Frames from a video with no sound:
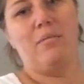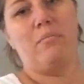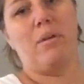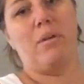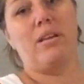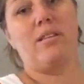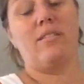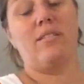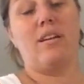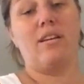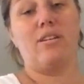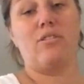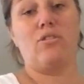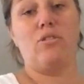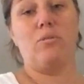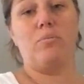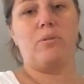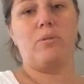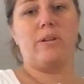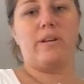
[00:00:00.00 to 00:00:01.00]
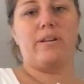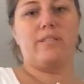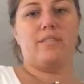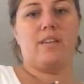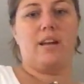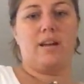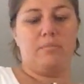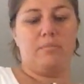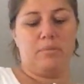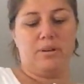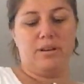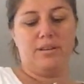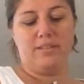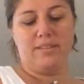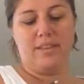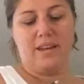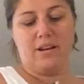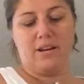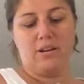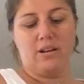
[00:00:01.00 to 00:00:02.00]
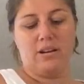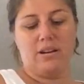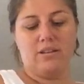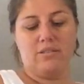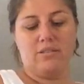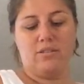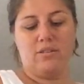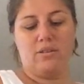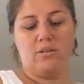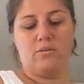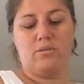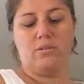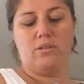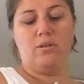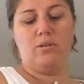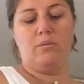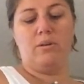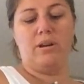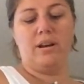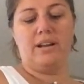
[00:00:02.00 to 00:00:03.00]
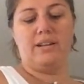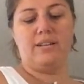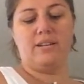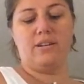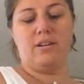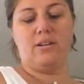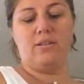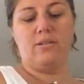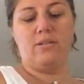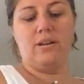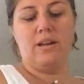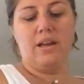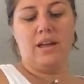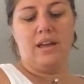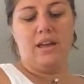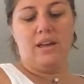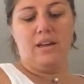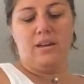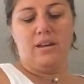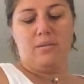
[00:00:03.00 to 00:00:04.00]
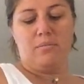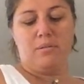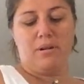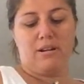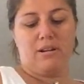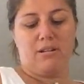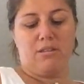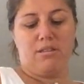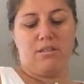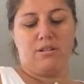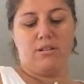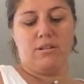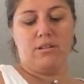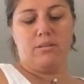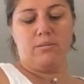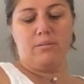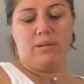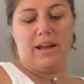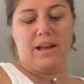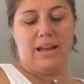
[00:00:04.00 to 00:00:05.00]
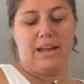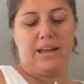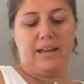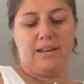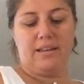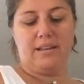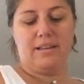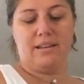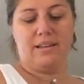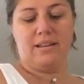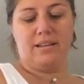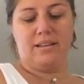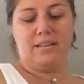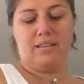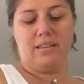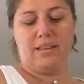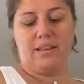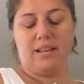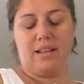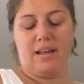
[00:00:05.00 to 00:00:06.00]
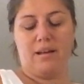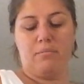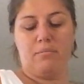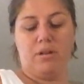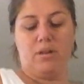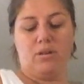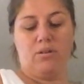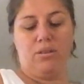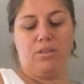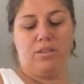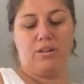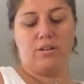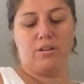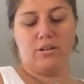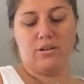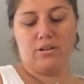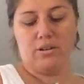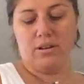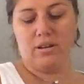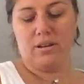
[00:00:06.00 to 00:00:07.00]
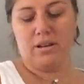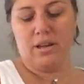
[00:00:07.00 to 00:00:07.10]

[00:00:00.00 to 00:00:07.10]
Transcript: mine's not a super nice line, but it's there. So you want it to go about a third of the way, like that middle third,